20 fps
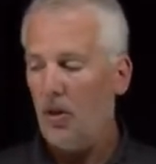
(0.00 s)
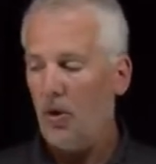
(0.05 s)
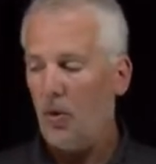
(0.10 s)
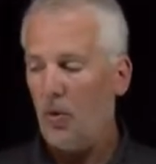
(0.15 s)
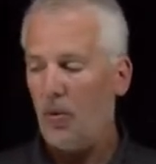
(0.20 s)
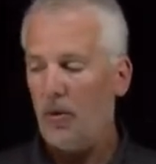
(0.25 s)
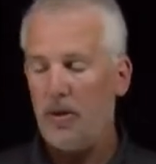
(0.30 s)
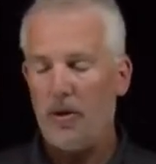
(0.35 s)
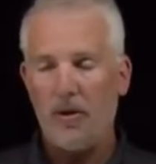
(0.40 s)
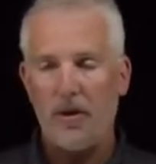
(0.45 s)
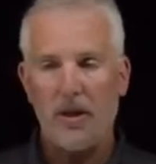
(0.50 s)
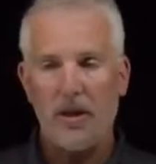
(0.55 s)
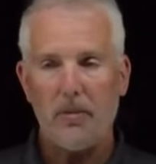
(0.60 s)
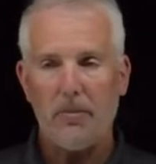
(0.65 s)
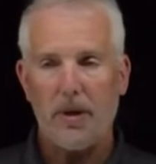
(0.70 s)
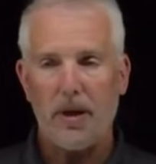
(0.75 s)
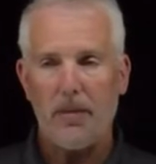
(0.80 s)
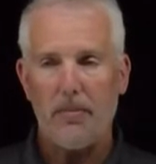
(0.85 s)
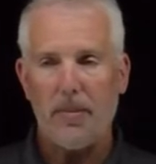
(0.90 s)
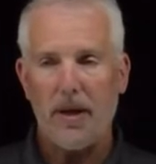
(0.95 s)
Or whether you think
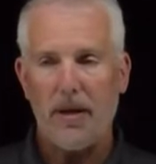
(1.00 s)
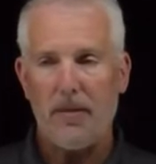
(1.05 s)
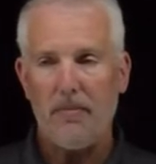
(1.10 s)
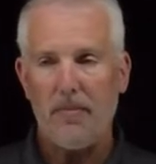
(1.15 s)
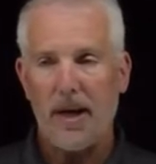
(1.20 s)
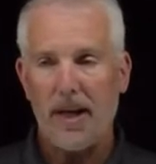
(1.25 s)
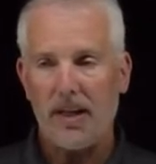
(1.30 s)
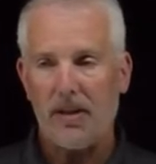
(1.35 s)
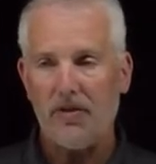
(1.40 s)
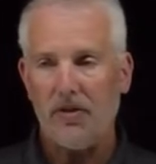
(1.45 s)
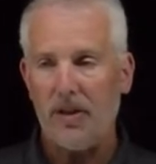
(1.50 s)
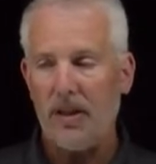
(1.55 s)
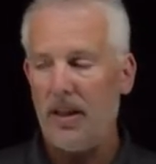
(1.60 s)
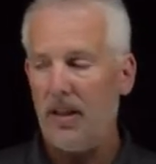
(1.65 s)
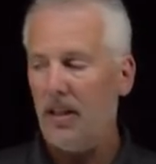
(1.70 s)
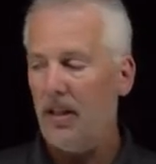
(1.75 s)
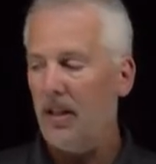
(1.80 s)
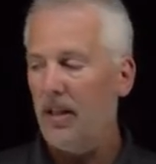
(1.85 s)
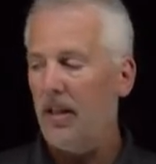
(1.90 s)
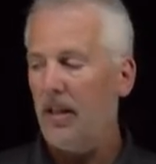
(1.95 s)
about it
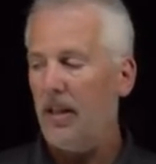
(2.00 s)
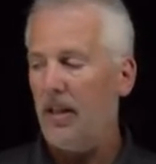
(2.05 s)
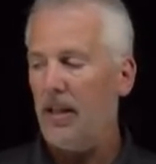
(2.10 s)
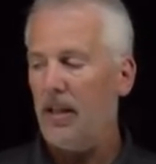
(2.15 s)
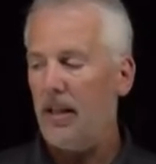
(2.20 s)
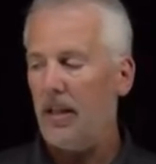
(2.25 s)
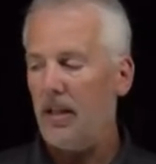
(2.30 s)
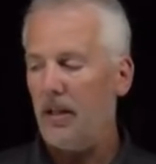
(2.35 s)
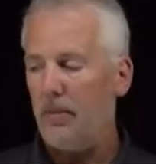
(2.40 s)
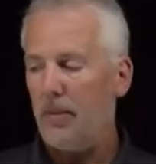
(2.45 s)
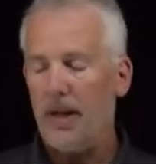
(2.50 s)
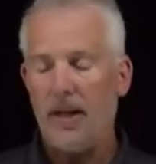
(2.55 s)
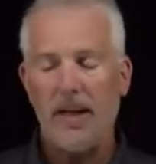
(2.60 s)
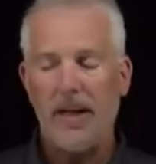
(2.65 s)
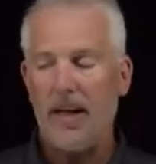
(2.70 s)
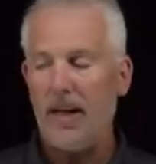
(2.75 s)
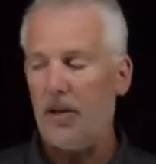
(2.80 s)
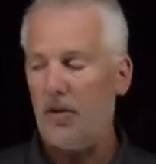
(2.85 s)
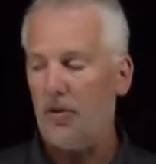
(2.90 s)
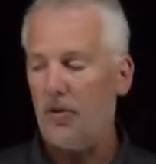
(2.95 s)
mathematically and think about
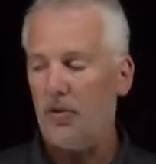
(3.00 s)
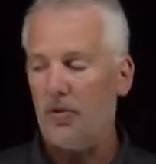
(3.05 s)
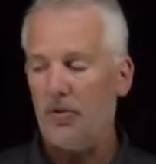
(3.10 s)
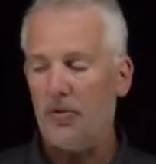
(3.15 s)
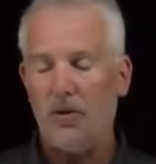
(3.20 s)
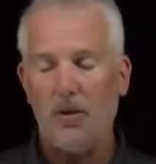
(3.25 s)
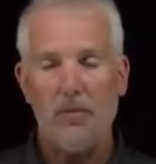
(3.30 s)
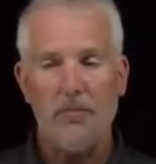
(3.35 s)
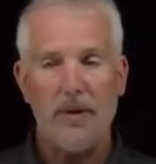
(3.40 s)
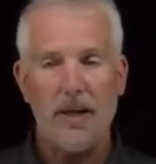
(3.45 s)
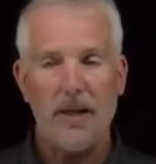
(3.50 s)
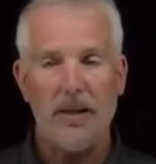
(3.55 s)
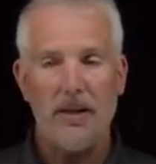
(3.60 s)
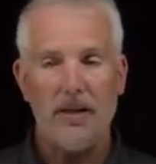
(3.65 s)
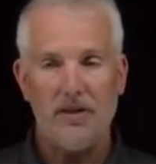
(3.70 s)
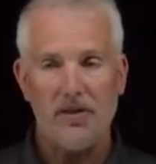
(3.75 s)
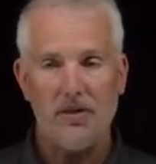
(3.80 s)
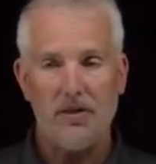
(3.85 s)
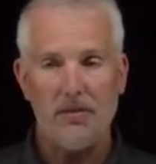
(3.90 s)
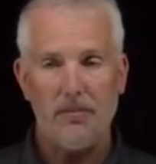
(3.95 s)
how to obey
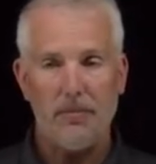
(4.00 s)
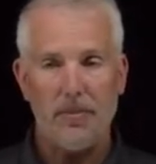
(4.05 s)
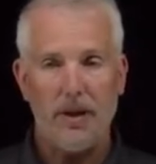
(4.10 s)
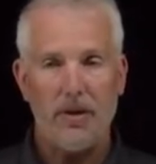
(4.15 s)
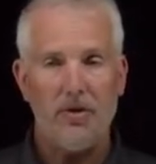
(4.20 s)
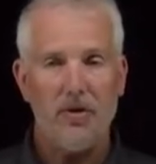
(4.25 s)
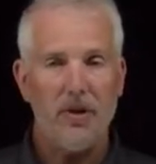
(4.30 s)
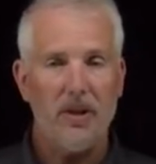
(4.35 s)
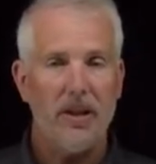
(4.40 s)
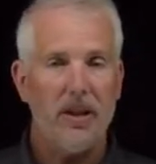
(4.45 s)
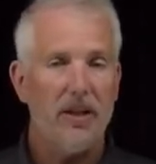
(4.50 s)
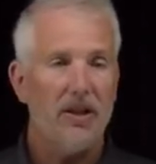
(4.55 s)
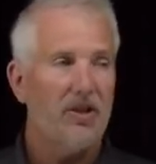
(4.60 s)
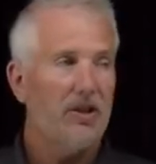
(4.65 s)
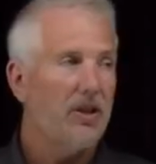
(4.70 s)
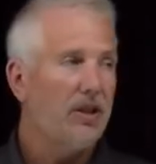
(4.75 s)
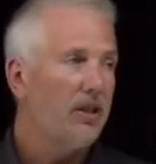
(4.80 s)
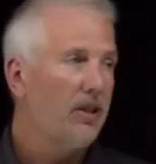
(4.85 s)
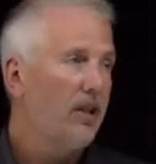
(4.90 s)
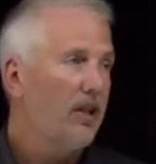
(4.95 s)
this boundary
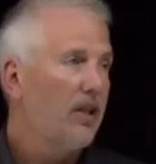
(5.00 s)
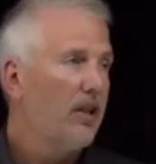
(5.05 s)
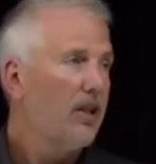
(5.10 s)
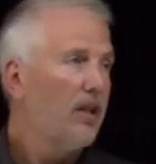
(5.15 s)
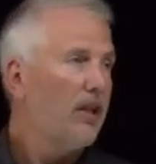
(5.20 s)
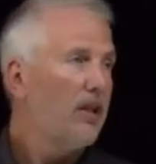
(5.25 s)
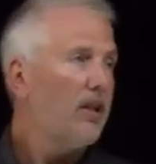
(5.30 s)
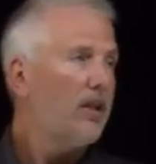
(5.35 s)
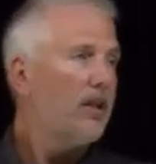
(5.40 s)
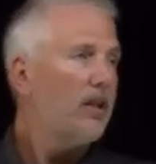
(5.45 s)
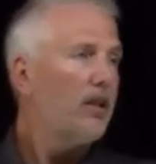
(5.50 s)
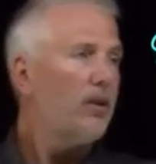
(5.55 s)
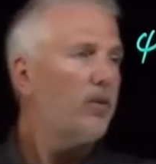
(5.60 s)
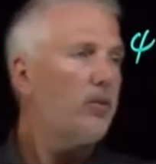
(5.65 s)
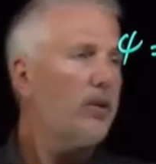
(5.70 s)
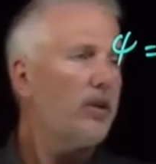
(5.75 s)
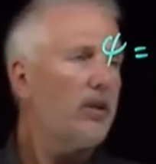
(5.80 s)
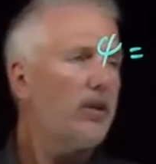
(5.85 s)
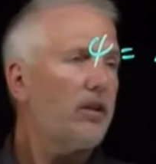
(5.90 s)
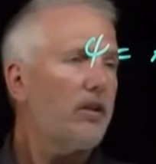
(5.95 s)
condition,
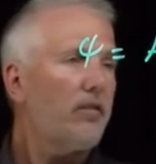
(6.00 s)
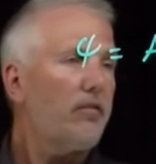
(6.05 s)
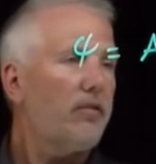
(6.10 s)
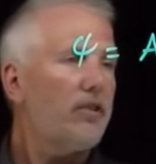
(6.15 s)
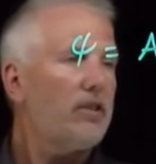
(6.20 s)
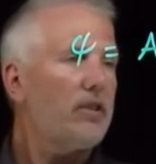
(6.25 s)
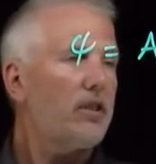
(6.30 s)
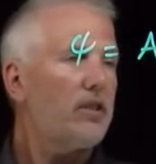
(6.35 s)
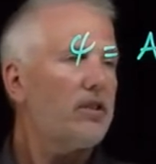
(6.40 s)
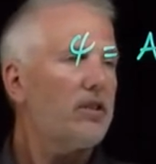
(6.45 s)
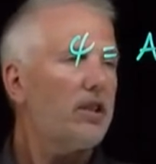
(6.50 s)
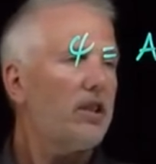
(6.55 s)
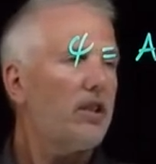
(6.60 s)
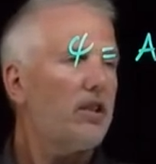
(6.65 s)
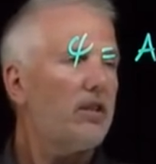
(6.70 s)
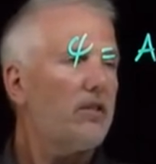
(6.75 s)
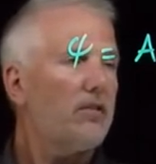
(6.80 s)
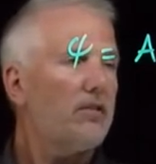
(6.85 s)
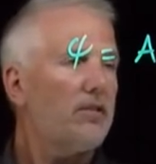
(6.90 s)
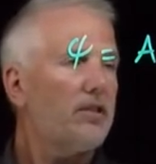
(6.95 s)
we can convince
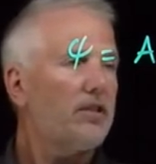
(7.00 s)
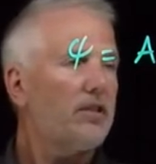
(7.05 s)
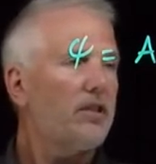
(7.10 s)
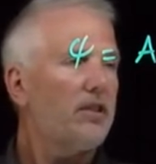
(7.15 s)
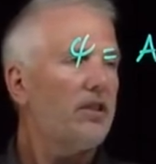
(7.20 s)
ourselves